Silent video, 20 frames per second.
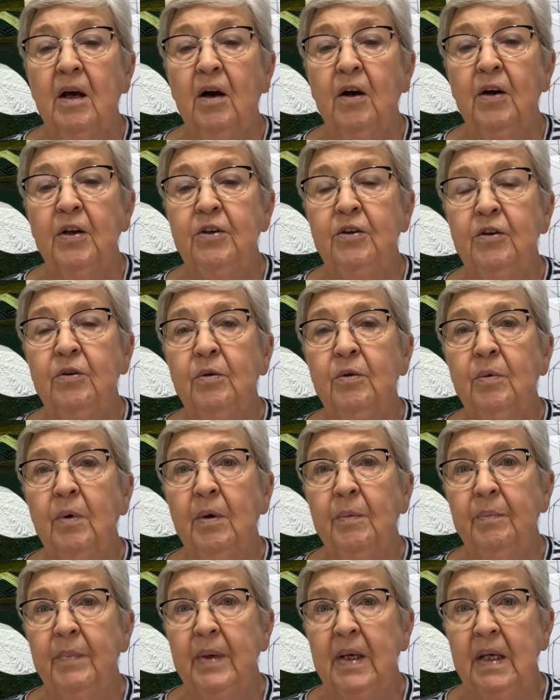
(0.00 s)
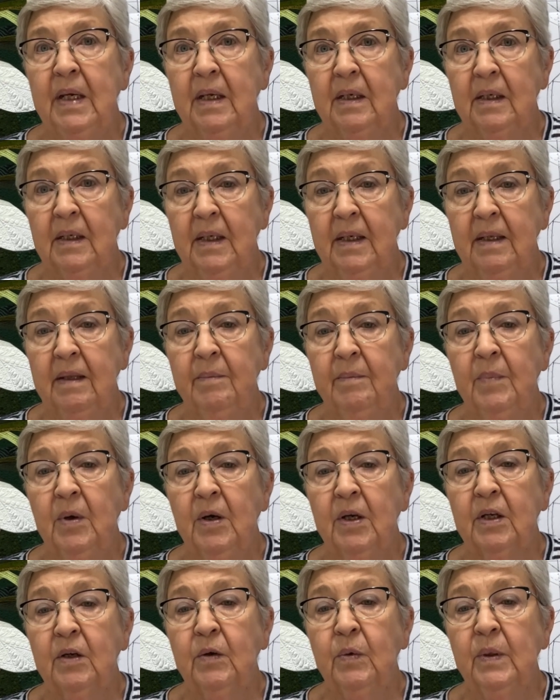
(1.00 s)
I knew immediately that
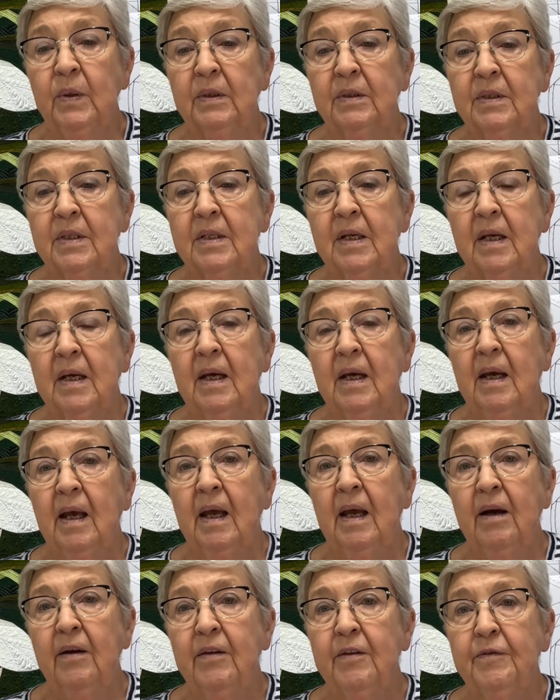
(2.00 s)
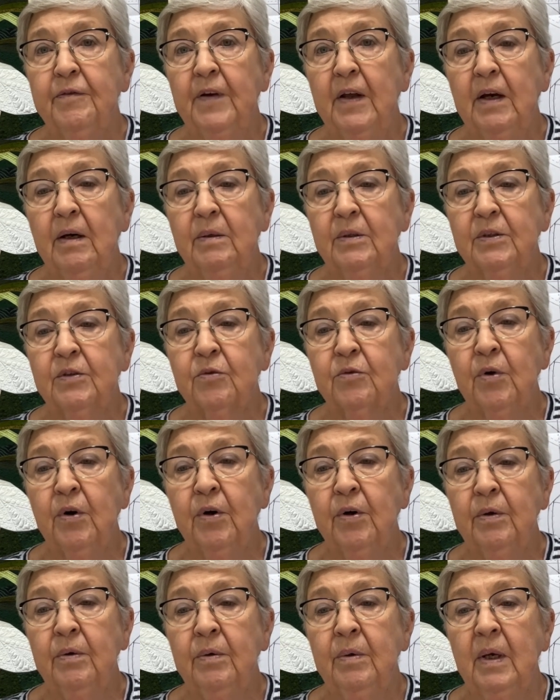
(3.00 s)
my quilt, How the Flowers
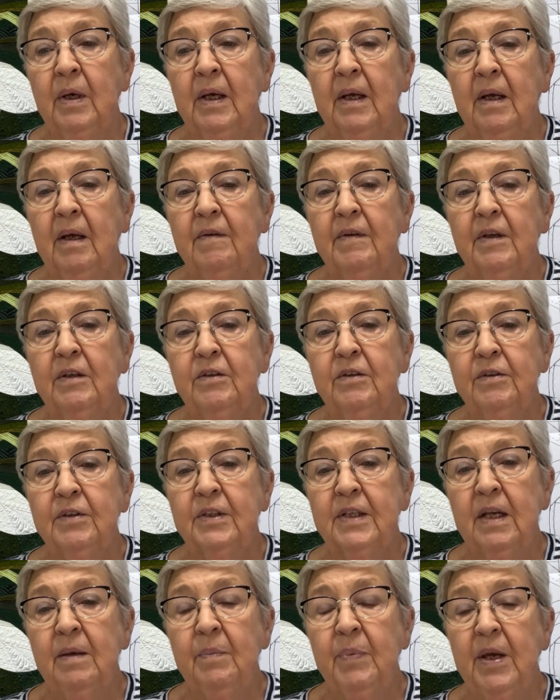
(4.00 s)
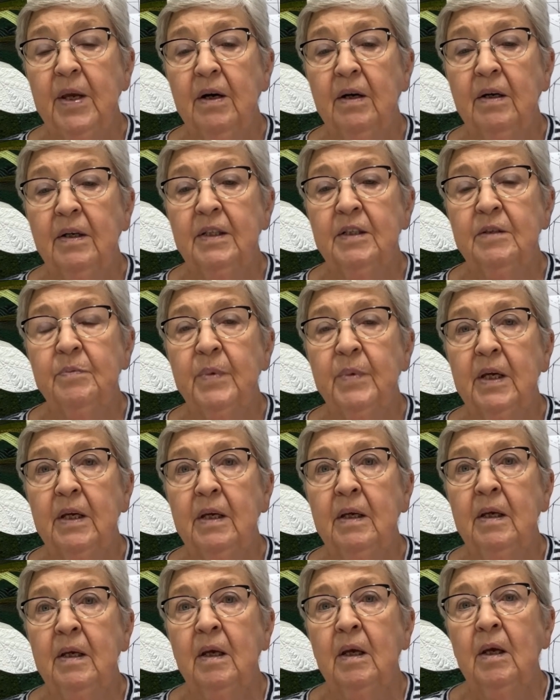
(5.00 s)
Grow, that you see behind
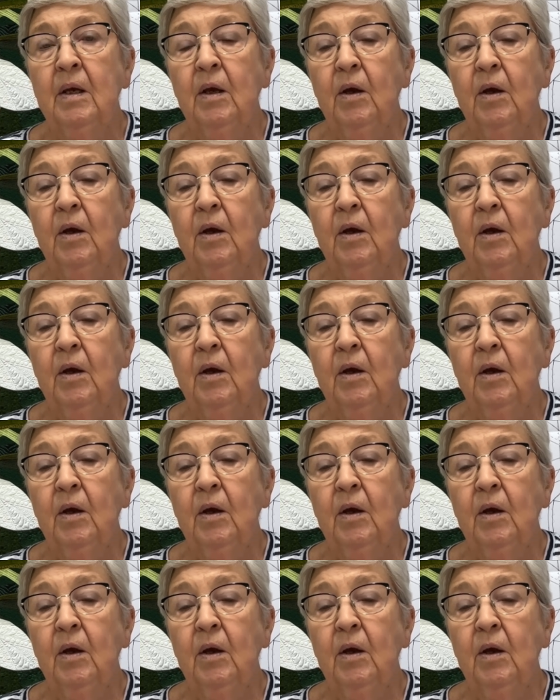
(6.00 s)
me,